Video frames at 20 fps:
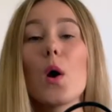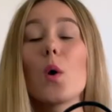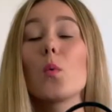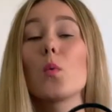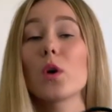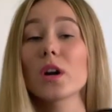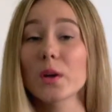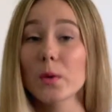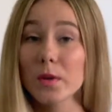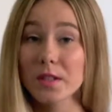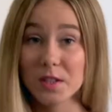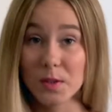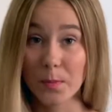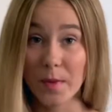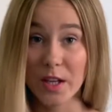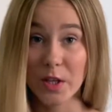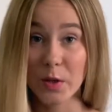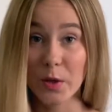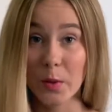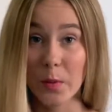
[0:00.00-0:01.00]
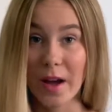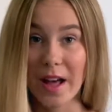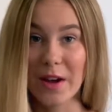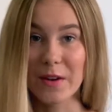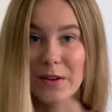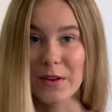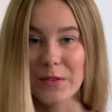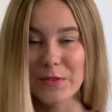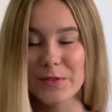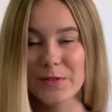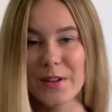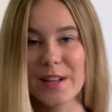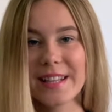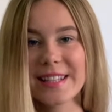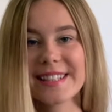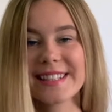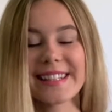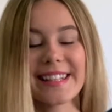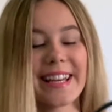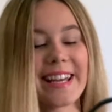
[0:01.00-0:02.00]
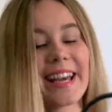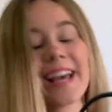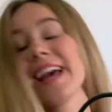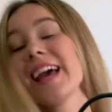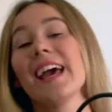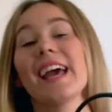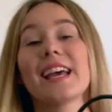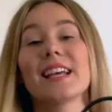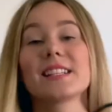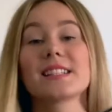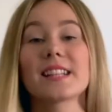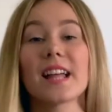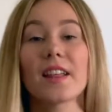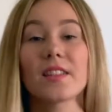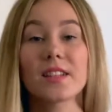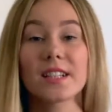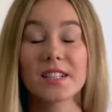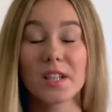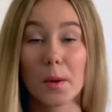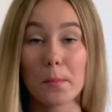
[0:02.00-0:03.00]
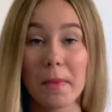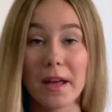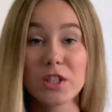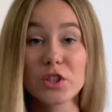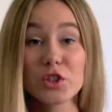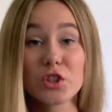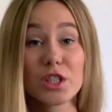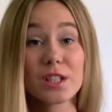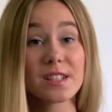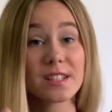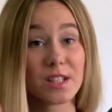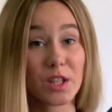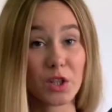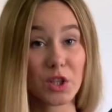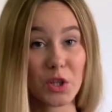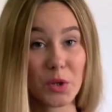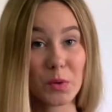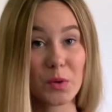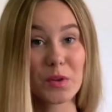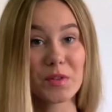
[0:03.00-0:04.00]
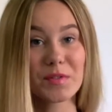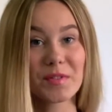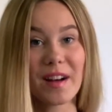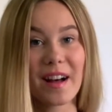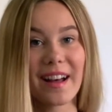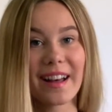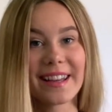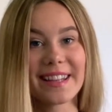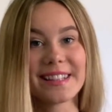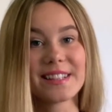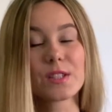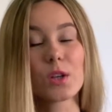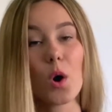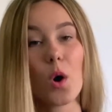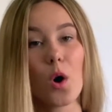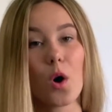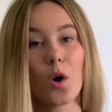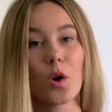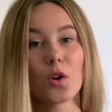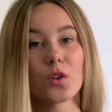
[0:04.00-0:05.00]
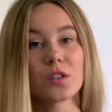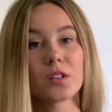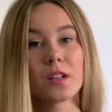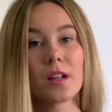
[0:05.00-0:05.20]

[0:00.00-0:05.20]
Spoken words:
What I want to make you aware of, firstly, is that the dimensions that you will find on